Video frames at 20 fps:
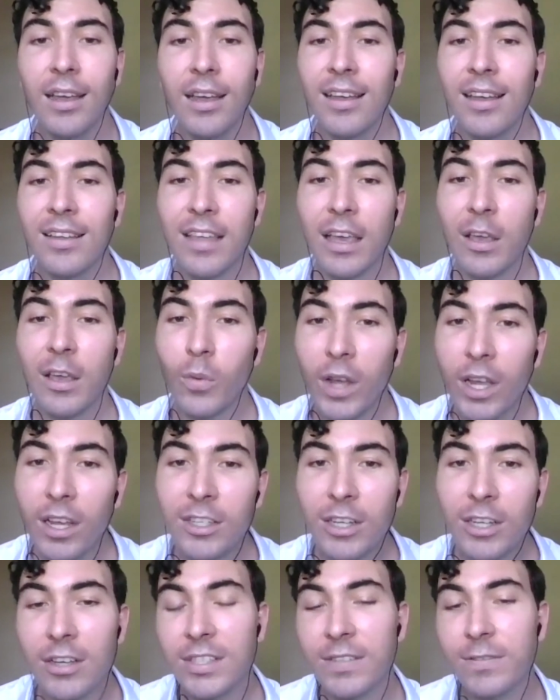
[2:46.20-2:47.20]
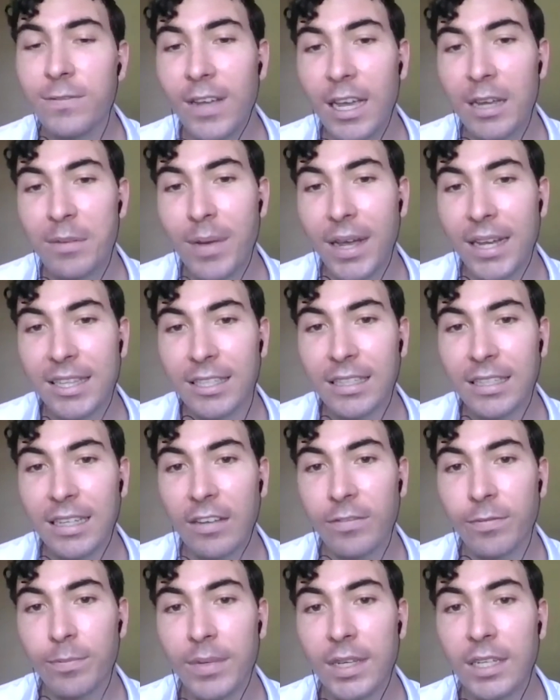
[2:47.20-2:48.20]
they were notified by the
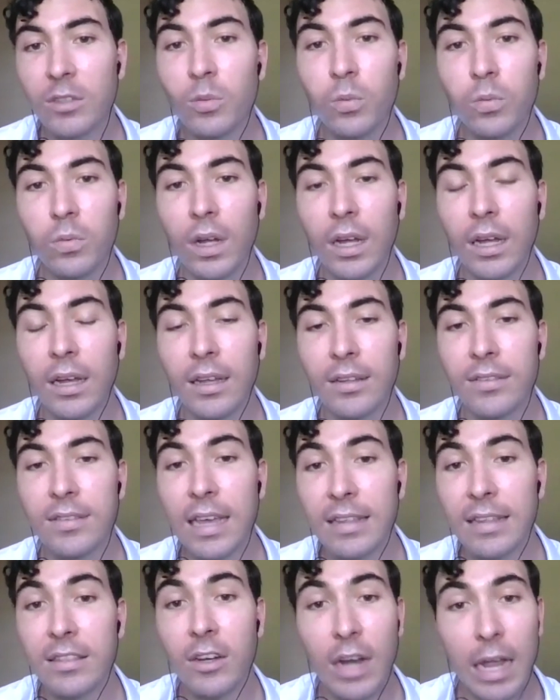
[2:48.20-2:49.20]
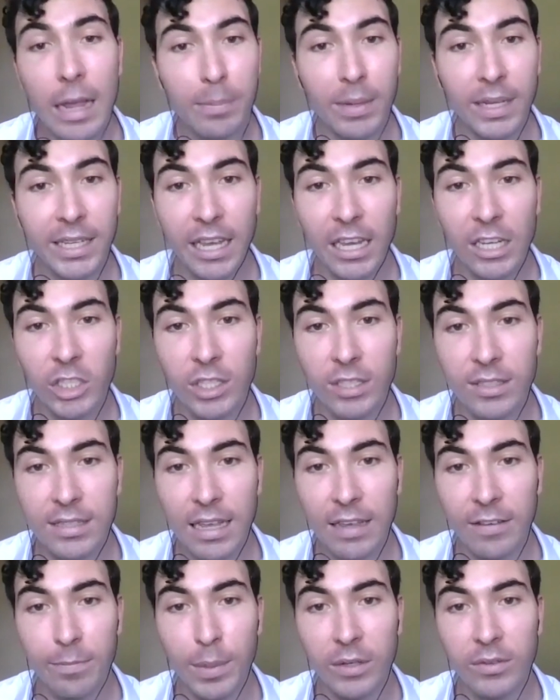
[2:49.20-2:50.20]
government that their applications
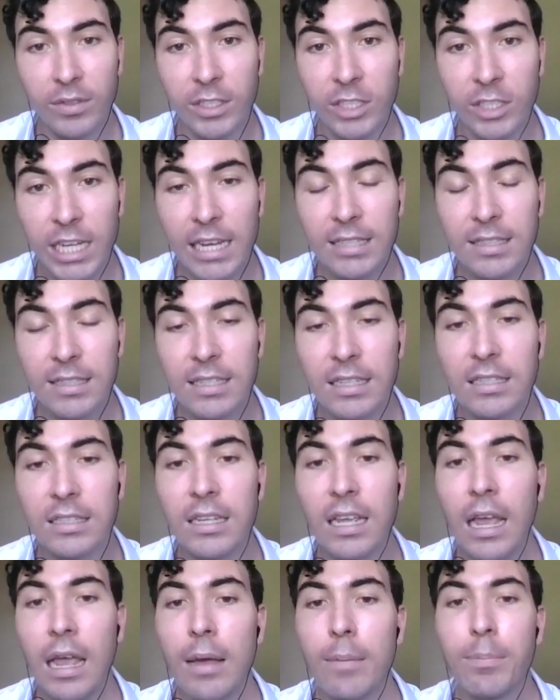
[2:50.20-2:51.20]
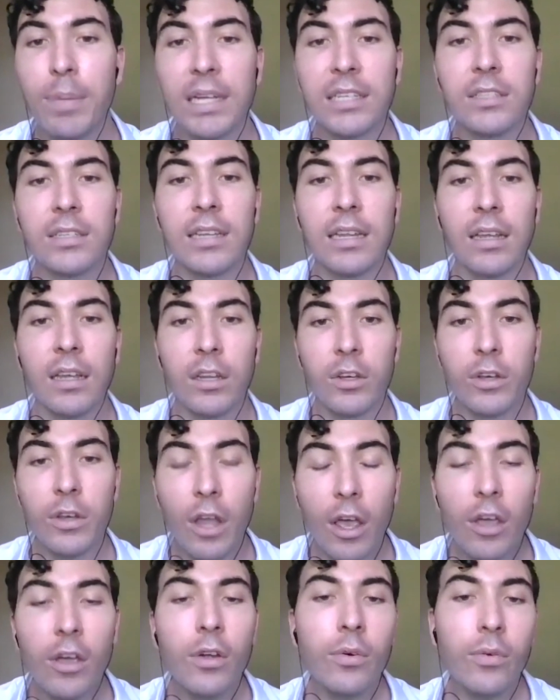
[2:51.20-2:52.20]
have been rejected, but
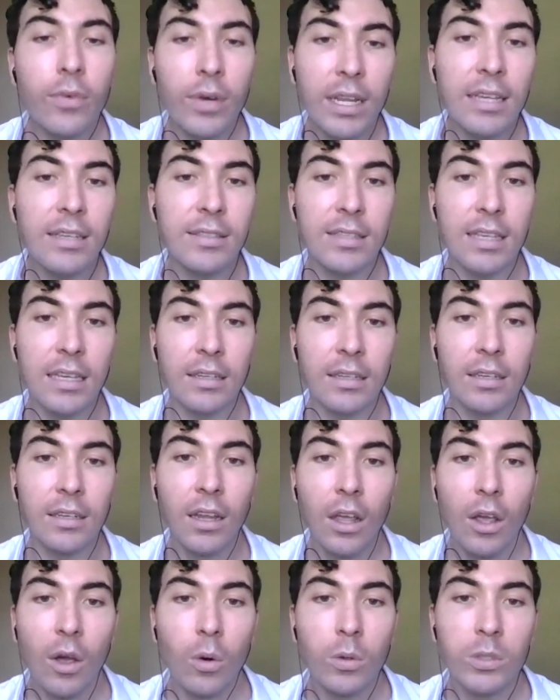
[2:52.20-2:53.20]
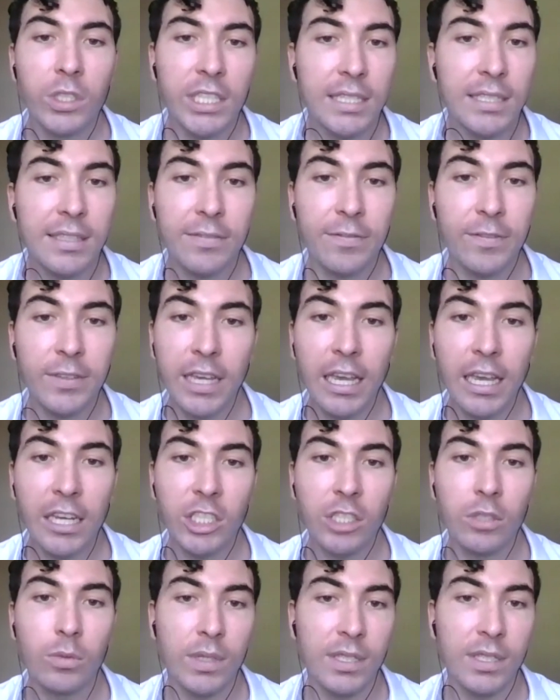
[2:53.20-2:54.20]
no reason or
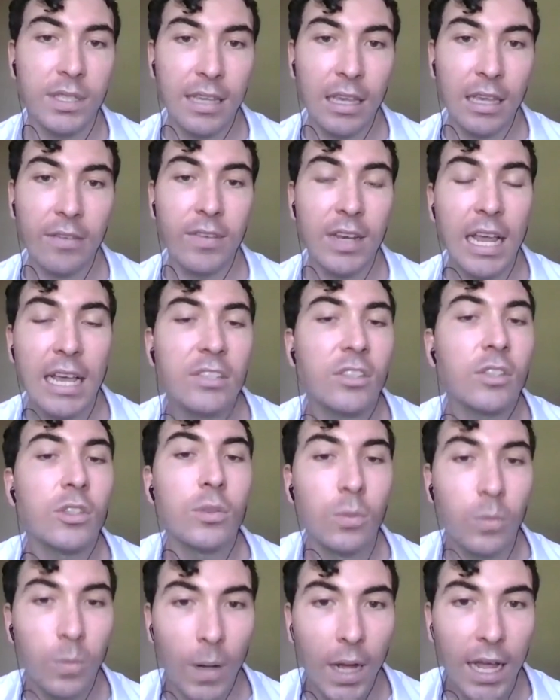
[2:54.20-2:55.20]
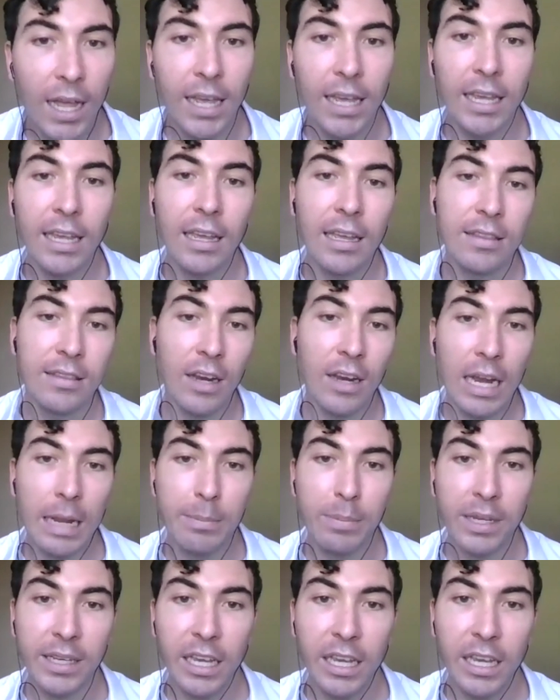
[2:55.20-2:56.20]
justification was given as to why their
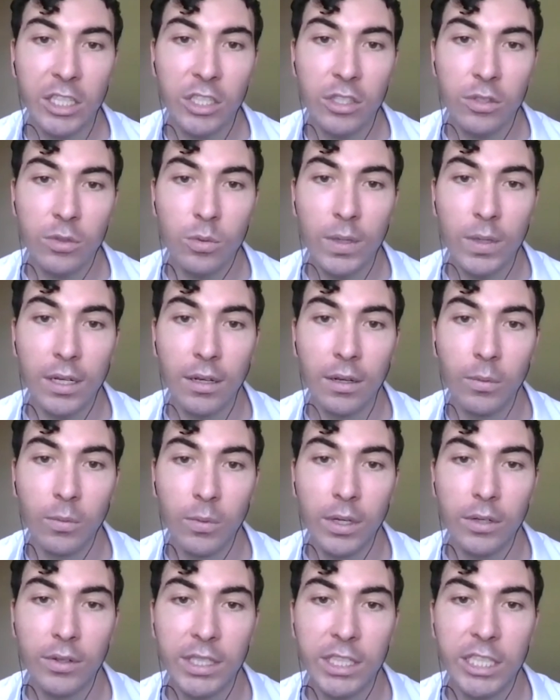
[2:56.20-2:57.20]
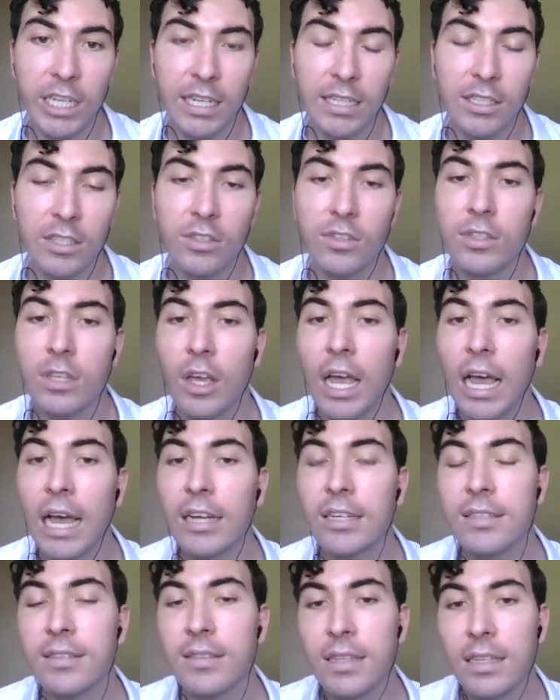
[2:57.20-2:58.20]
applications were rejected. So
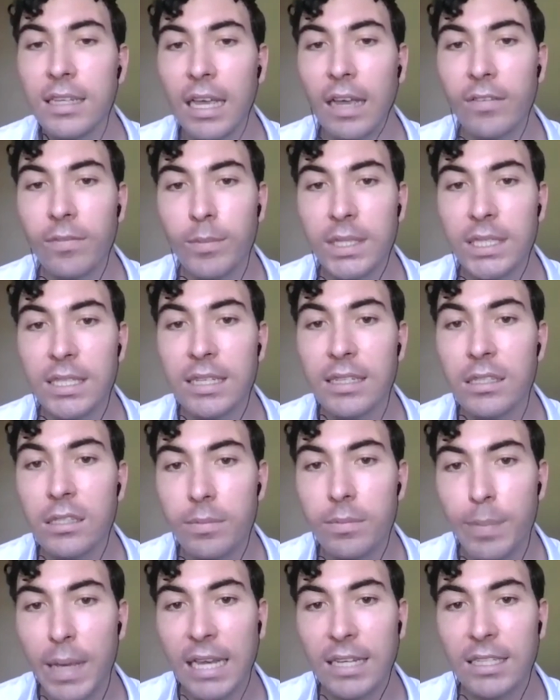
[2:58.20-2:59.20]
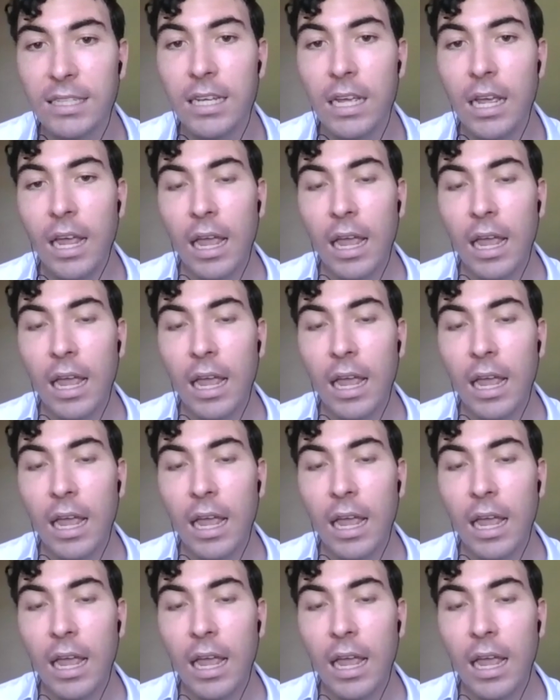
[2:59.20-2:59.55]
how does the government expect